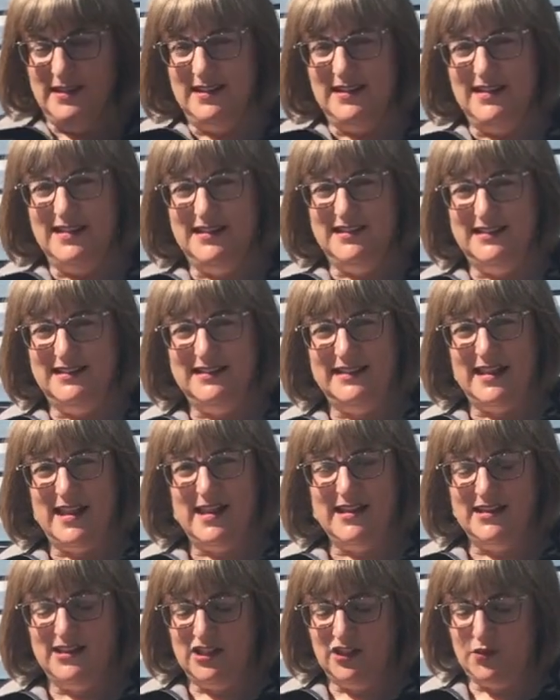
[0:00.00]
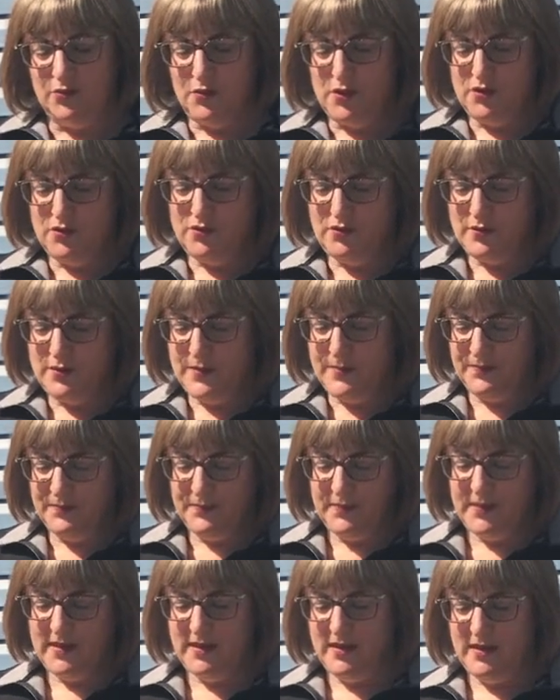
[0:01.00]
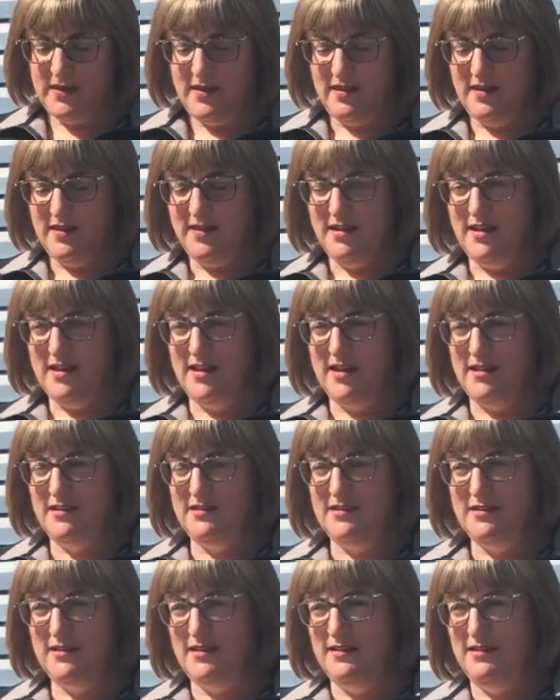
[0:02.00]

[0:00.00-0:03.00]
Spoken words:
it slides through, and